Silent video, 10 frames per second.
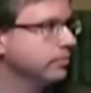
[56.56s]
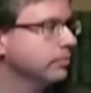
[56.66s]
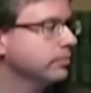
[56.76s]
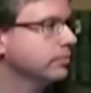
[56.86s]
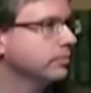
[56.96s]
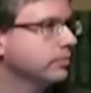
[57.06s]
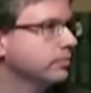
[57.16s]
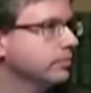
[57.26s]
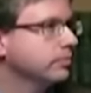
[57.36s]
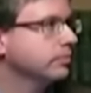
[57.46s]

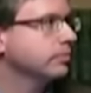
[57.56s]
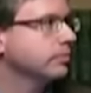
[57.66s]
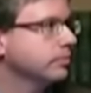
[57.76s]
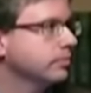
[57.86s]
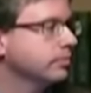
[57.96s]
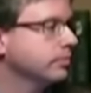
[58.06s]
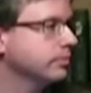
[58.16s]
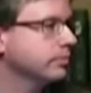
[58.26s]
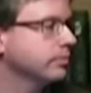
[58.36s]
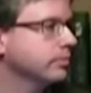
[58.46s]

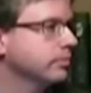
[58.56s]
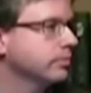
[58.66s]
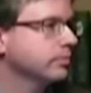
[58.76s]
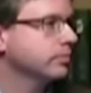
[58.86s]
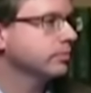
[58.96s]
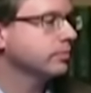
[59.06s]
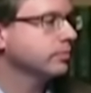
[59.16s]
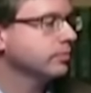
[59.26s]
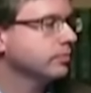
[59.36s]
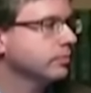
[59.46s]

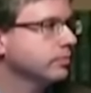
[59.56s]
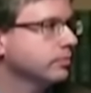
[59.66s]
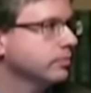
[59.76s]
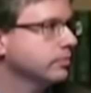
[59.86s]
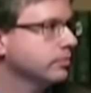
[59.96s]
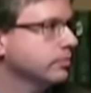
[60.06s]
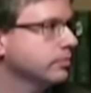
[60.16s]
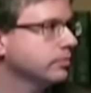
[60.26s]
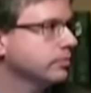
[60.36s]
The person shown says nothing.